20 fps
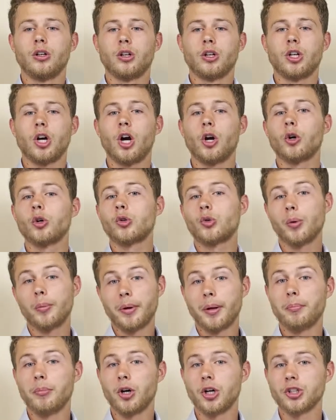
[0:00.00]

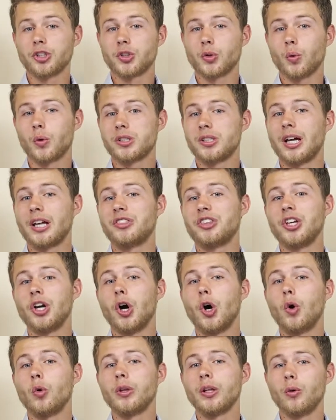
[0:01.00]
Congresswoman Bush was not the
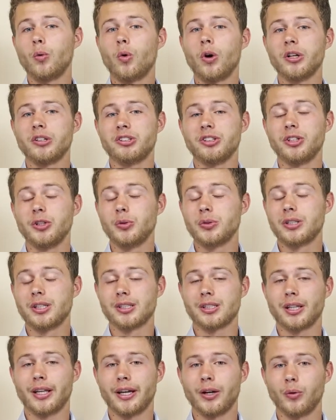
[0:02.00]
only one to use
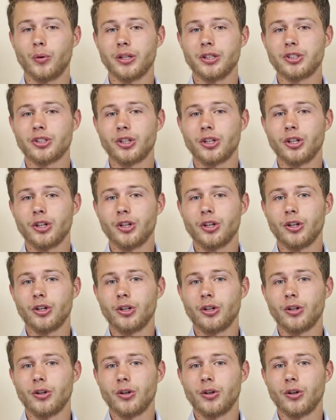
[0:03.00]
this language.
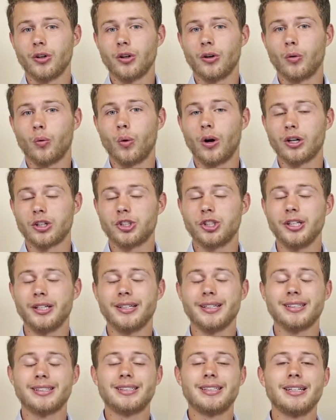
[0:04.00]
While she
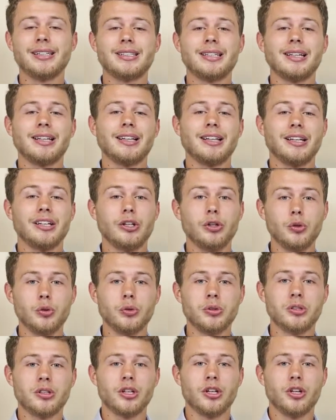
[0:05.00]
consistently
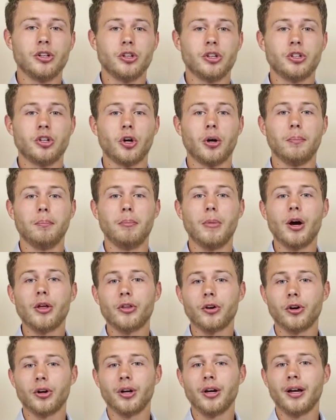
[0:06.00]
used the term
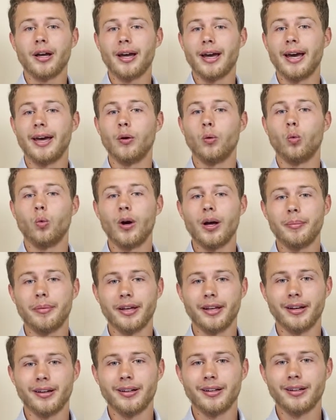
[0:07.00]
mother and
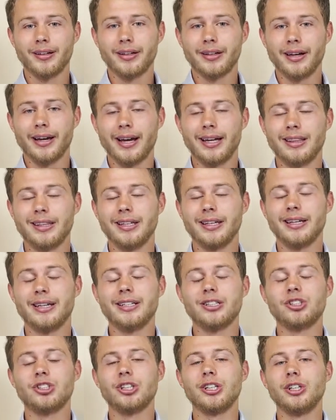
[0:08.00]
women, at the
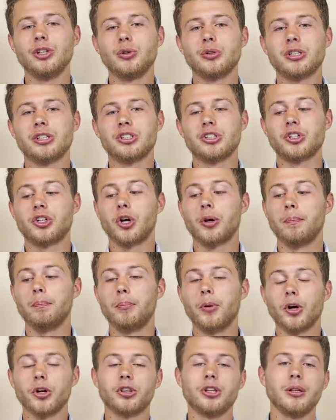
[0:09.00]
end she uses the term
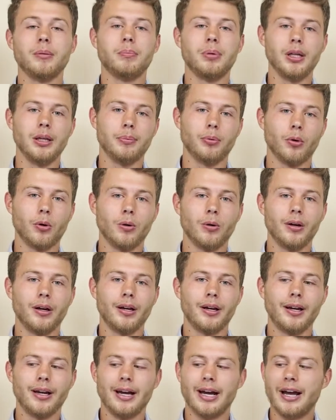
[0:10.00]
birthing people,
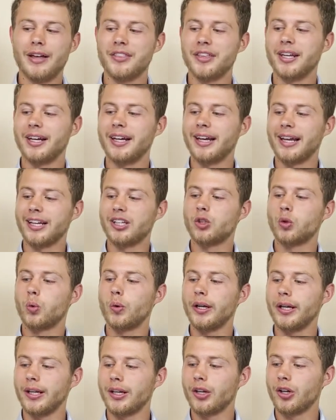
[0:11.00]
and then in a
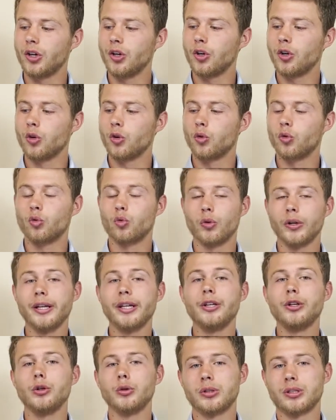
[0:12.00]
tweet
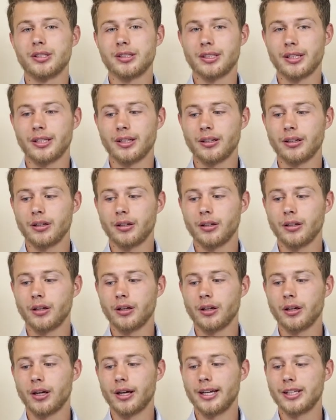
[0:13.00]
reuses it
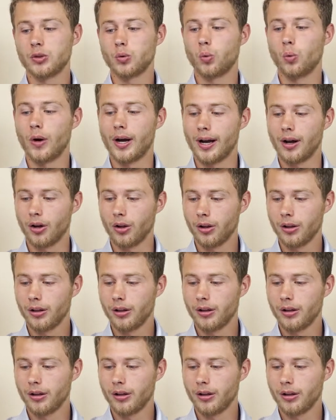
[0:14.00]
as well.